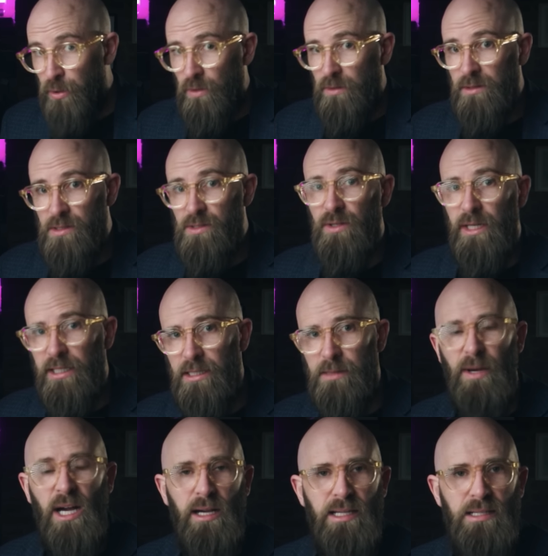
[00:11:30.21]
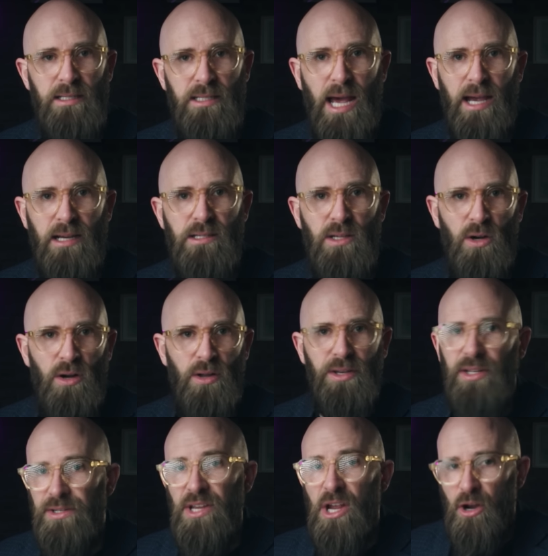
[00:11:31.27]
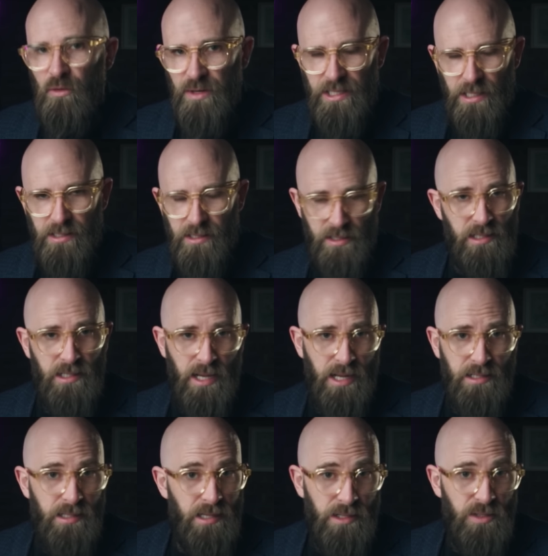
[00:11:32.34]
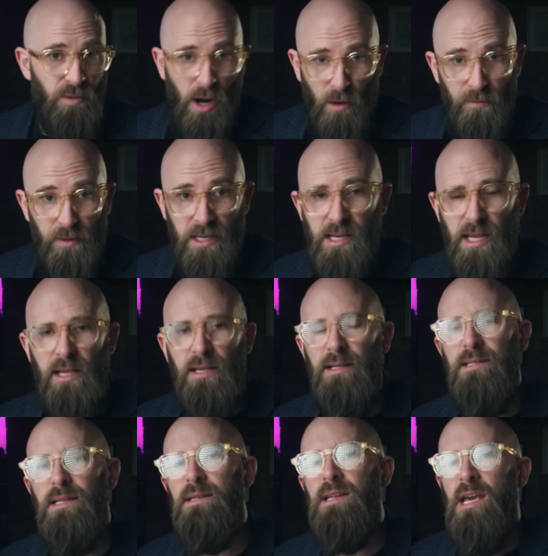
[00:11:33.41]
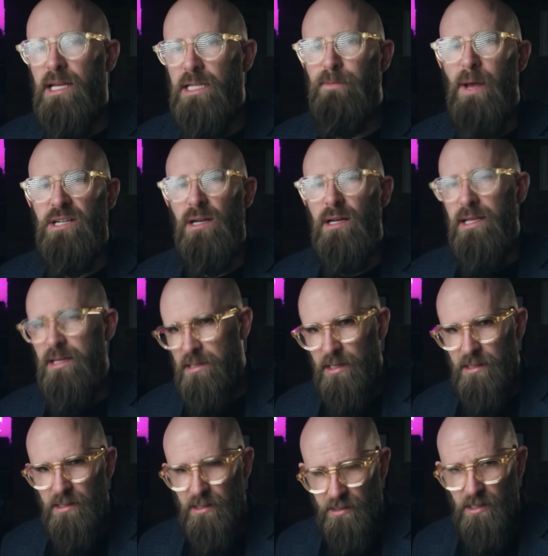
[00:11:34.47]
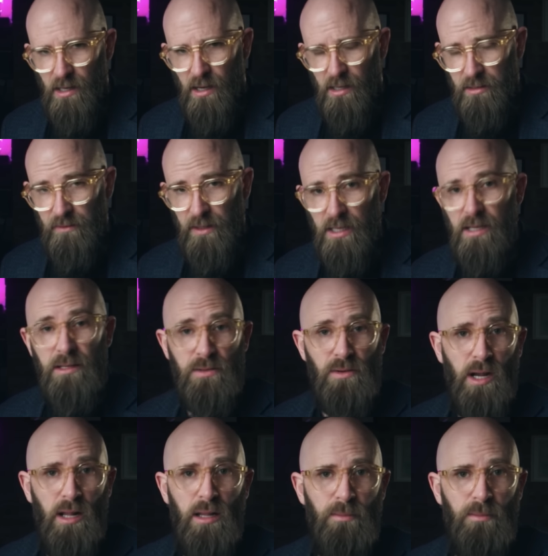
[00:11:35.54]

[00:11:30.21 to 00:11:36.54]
pulled the strings behind attacks on and resistance against Israel for years, and especially since the start of the Israel